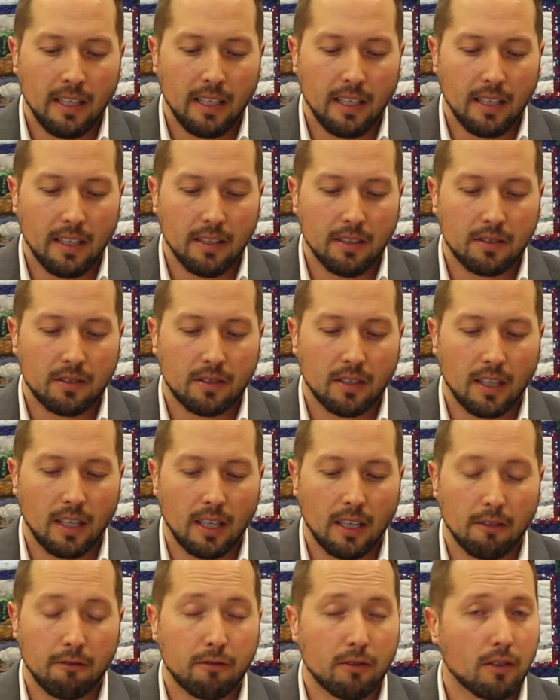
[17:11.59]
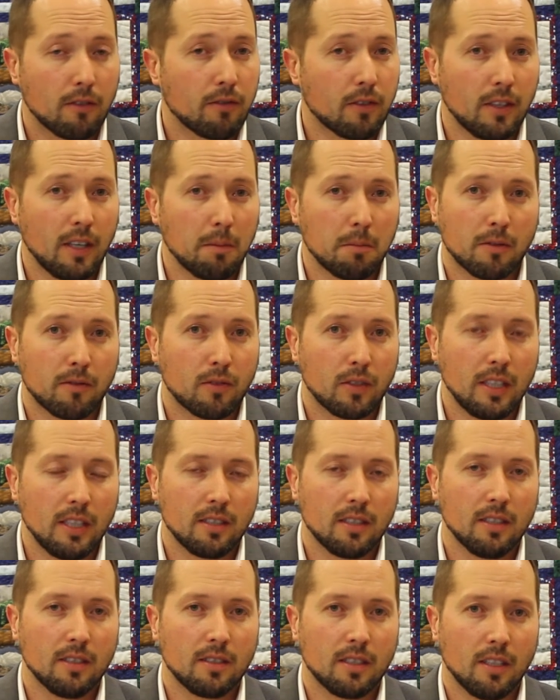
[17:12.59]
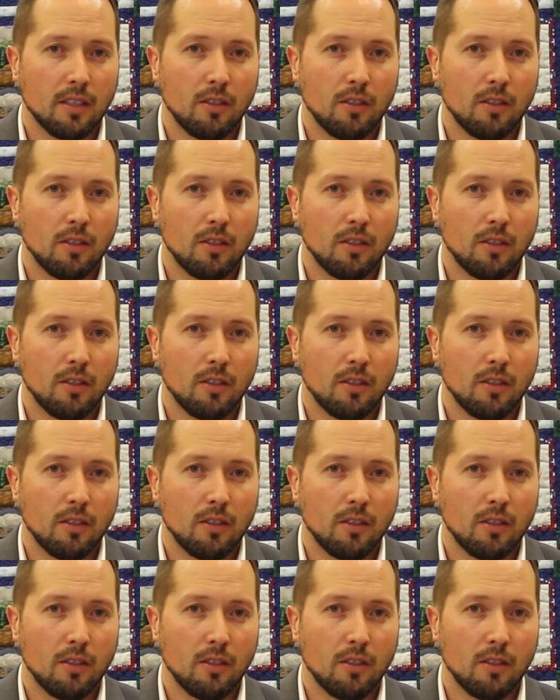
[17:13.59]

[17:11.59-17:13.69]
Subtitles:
is for a number of reasons,